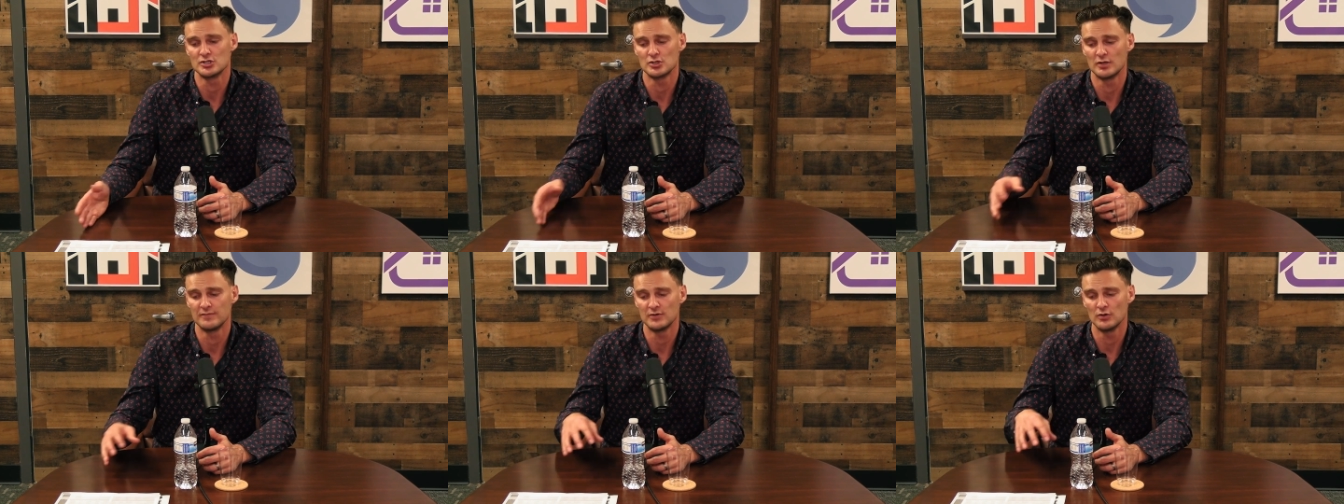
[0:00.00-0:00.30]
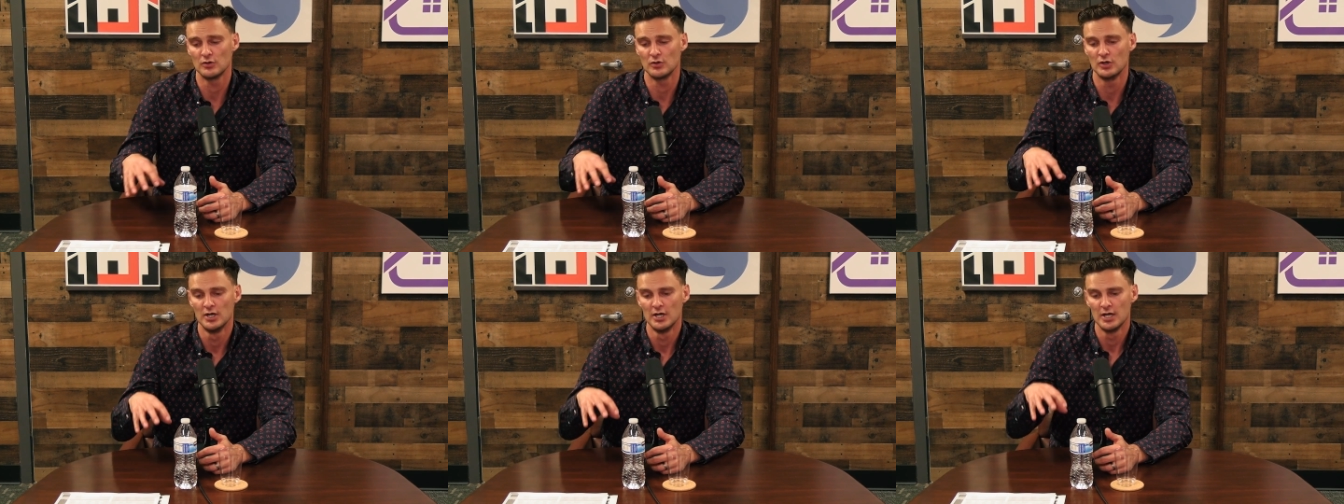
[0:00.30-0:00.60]
So if
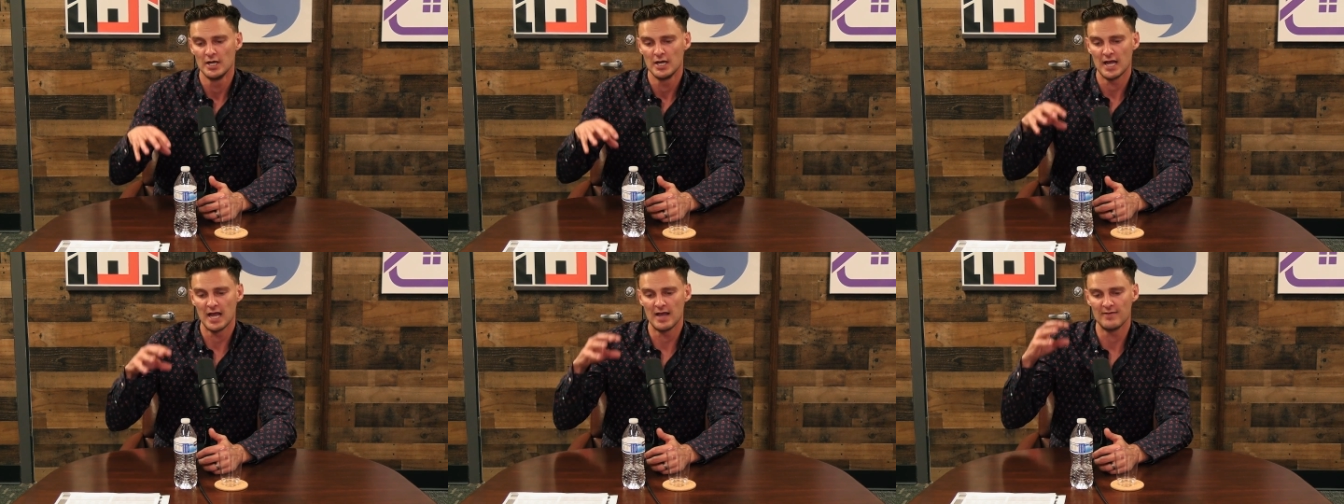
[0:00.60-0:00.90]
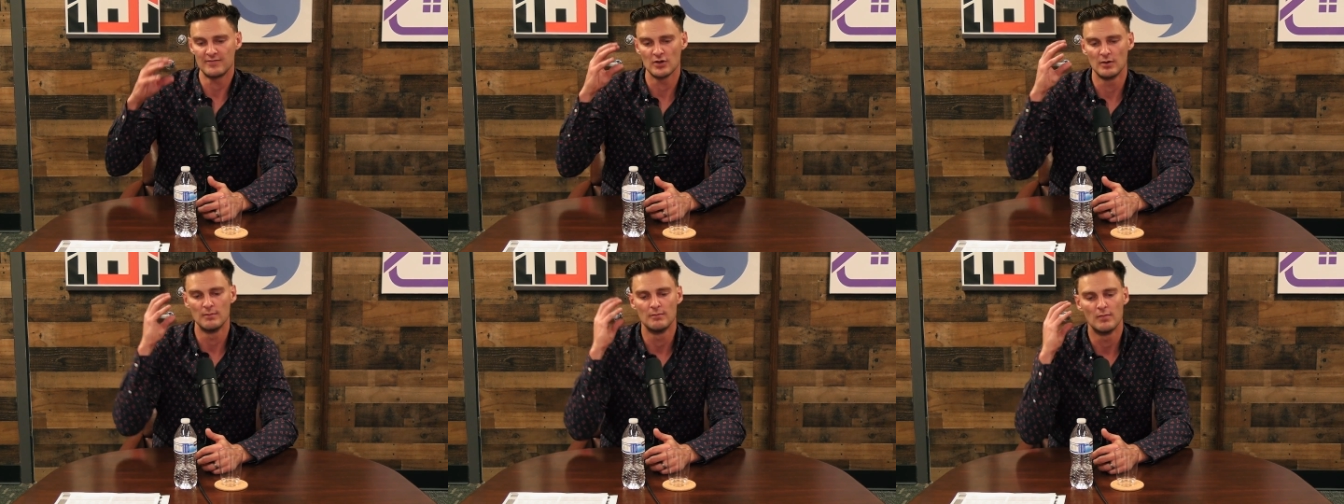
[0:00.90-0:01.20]
you're,
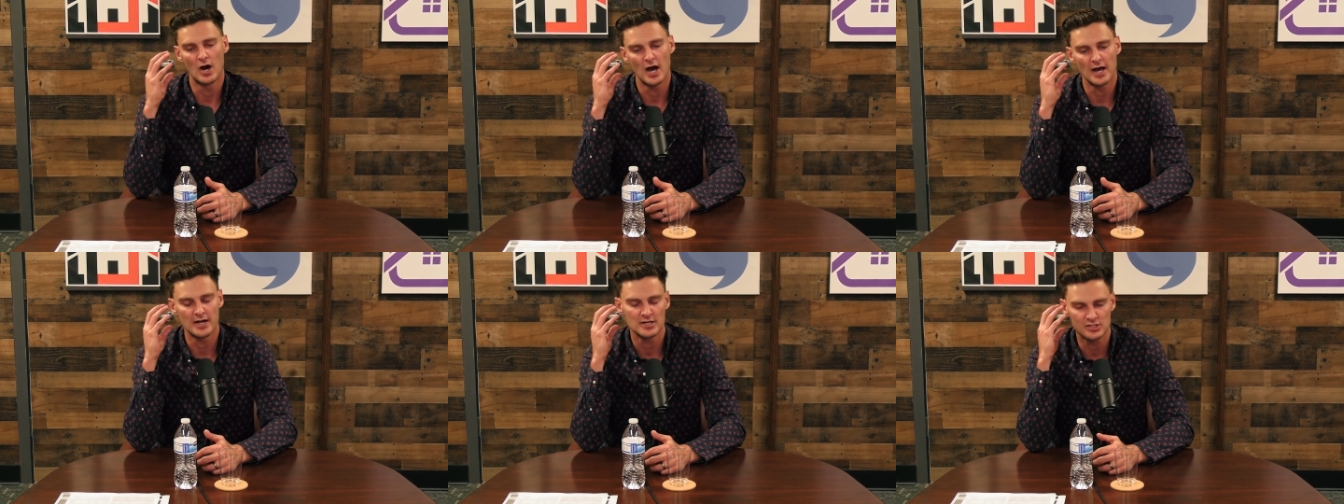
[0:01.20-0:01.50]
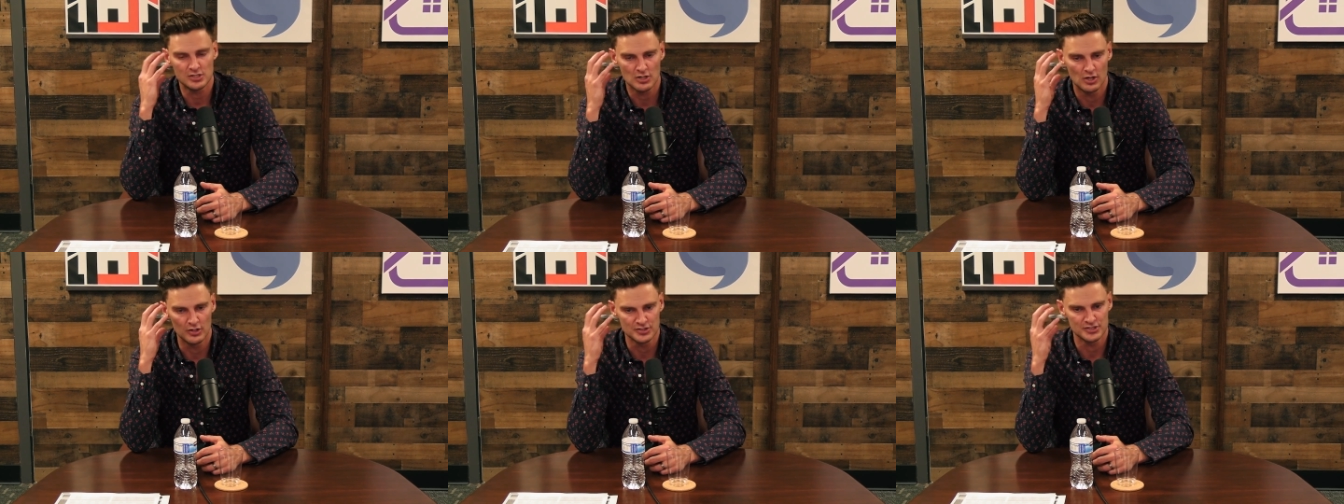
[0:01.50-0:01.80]
if your mind
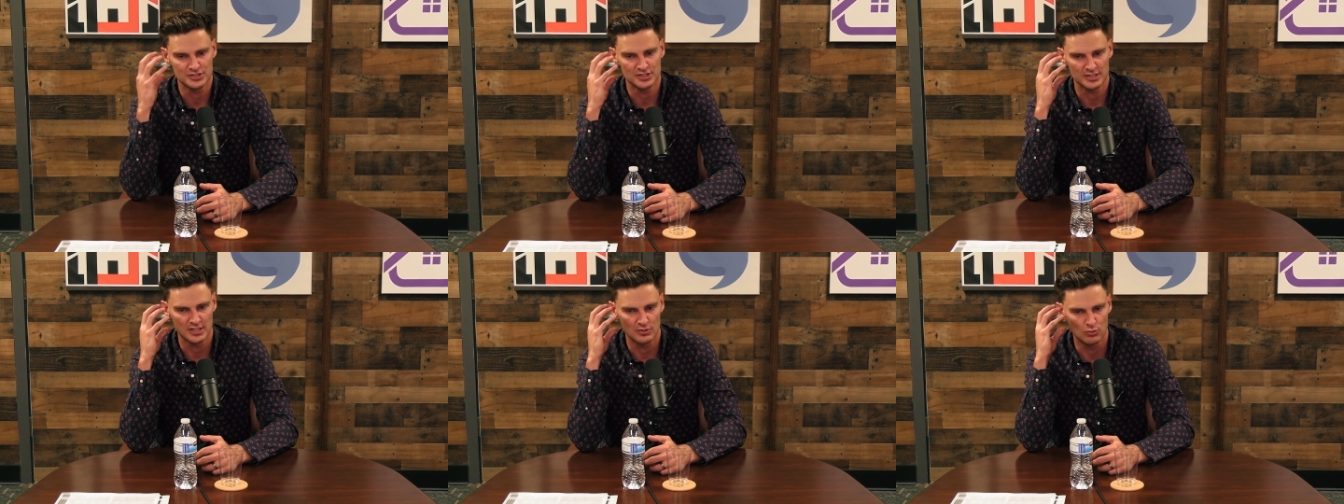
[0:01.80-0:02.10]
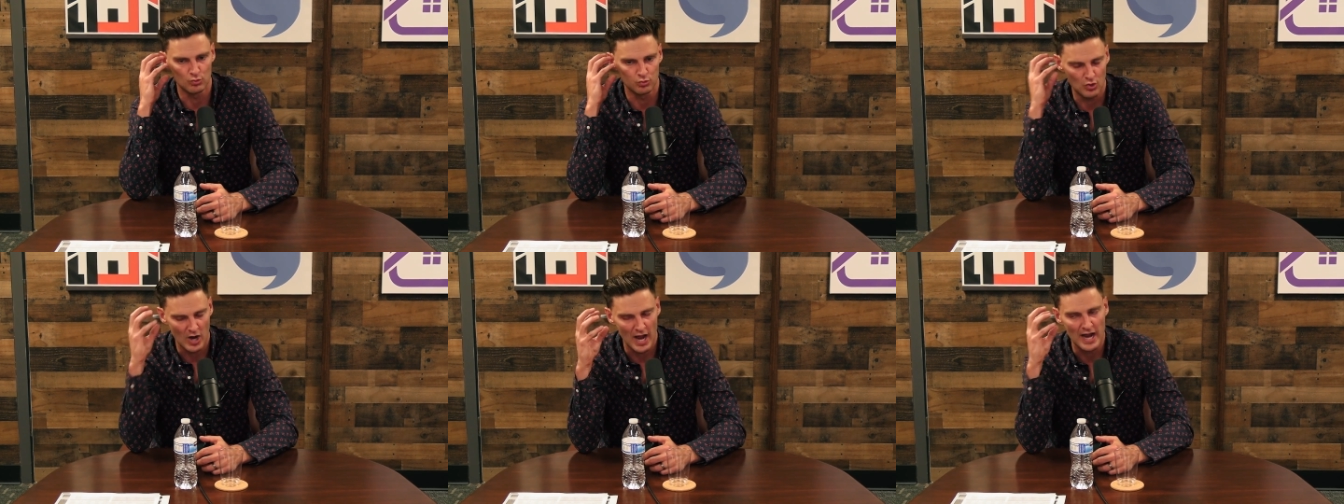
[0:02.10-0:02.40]
is constantly
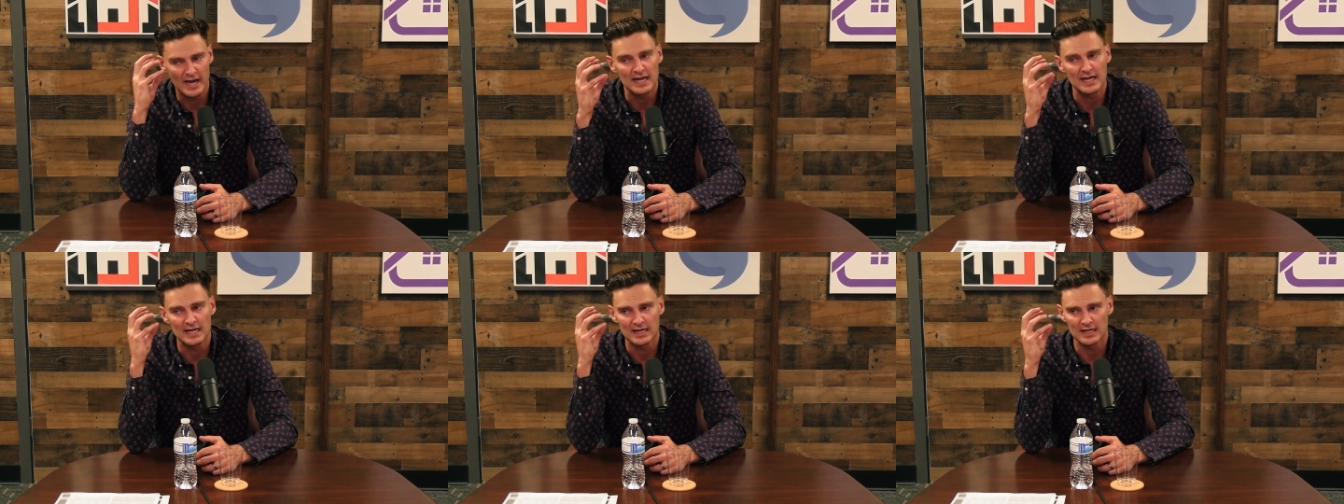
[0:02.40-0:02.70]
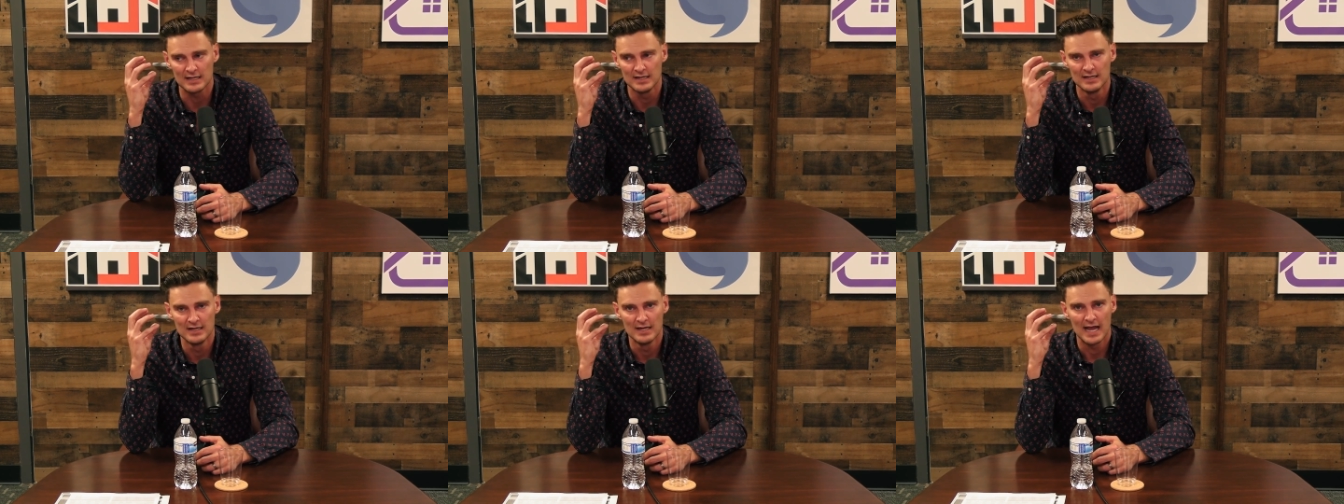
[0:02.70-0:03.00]

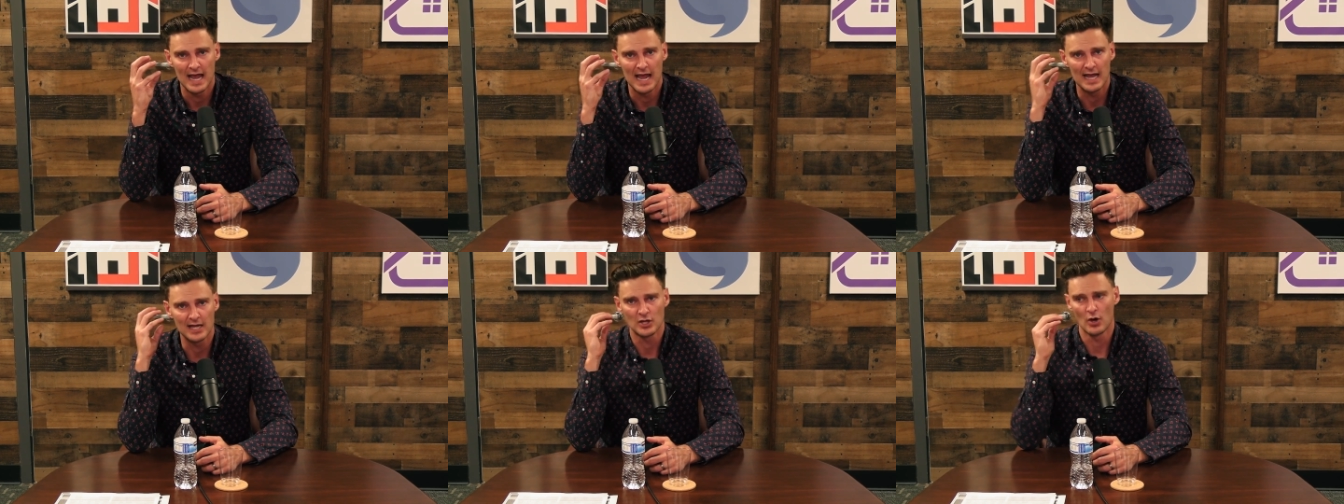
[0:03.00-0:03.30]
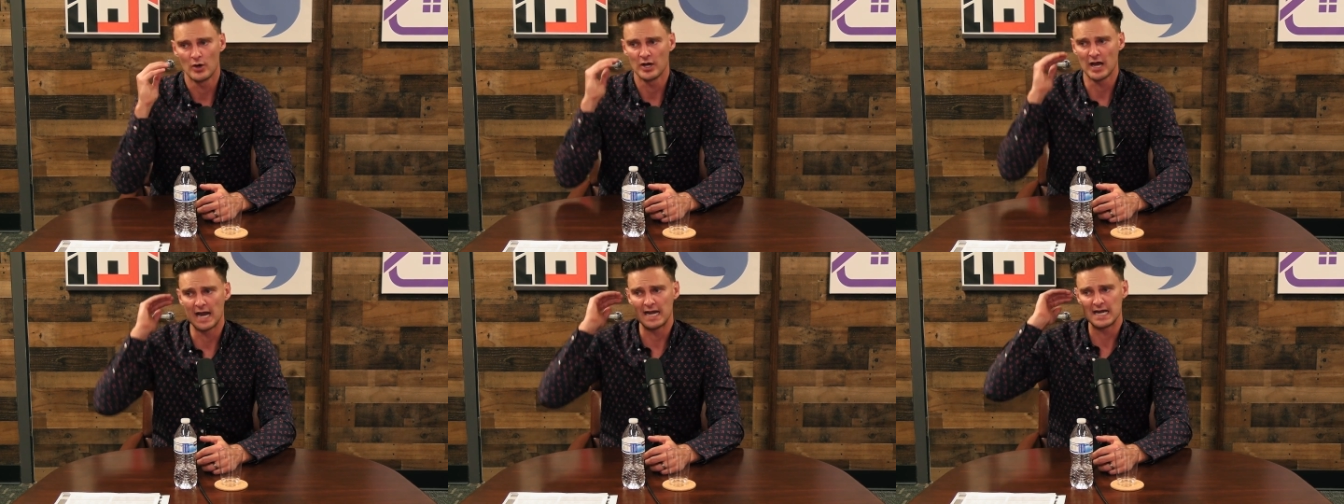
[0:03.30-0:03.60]
running and
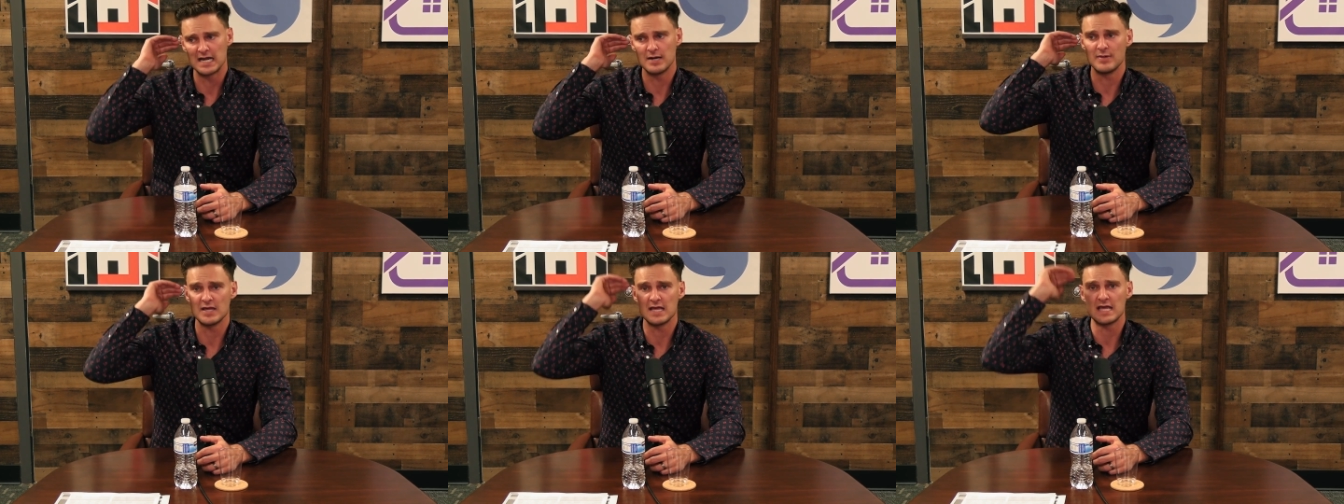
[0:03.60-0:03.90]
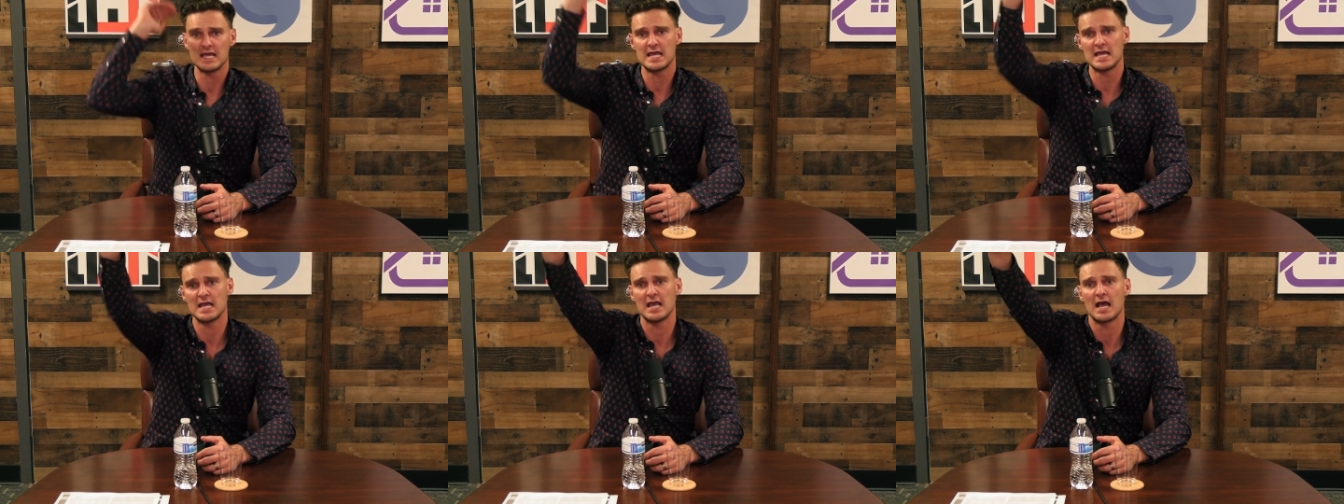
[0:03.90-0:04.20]
going, I need to be
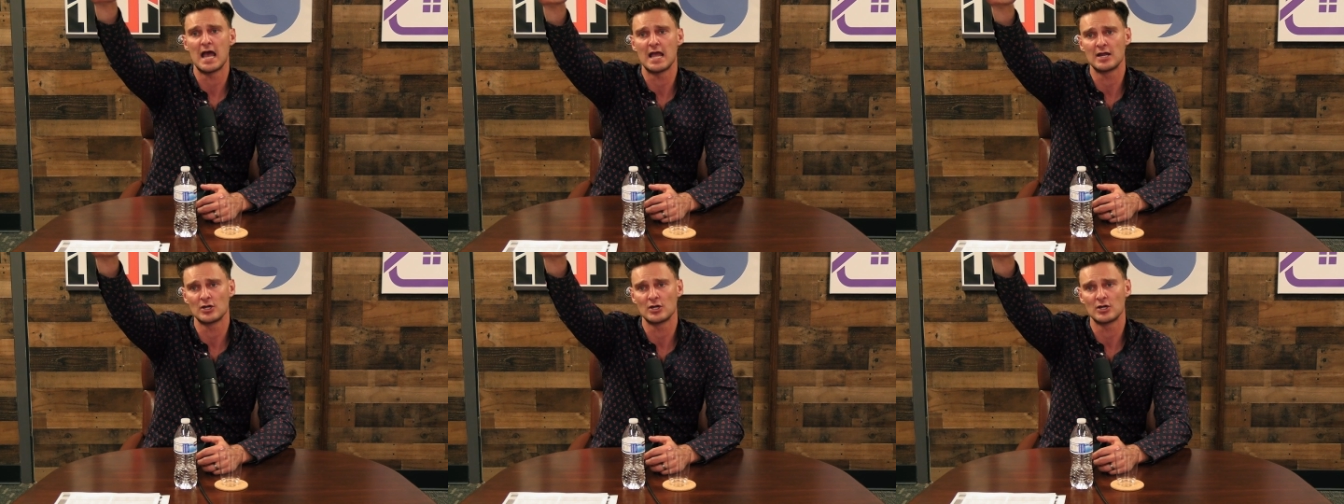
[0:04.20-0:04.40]
here,